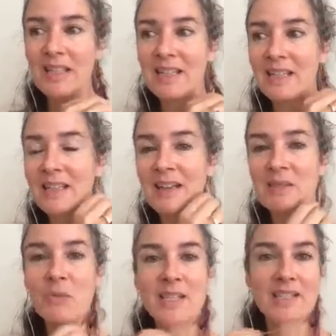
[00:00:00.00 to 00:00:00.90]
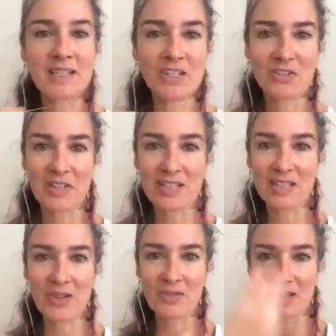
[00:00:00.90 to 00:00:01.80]
and that we center
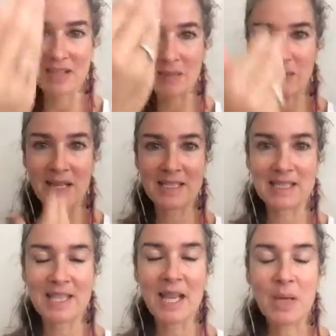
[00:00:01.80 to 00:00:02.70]
ourselves in that place